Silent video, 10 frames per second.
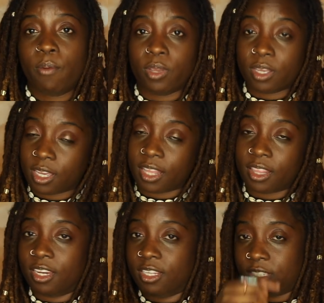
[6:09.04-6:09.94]
we could get
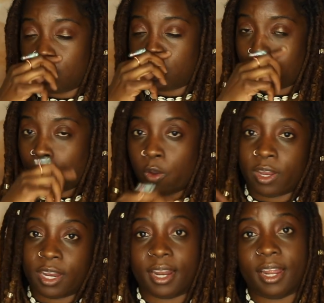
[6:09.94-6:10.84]
the discussion
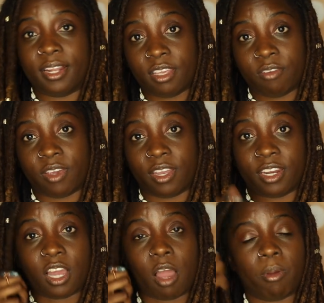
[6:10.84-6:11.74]
going and I'll leave it in
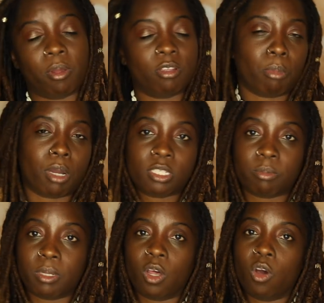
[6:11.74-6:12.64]
the comment box
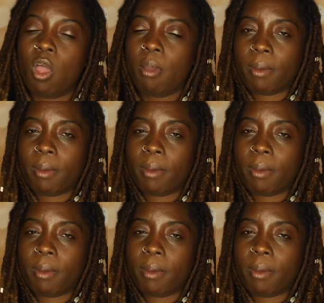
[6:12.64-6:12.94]
below.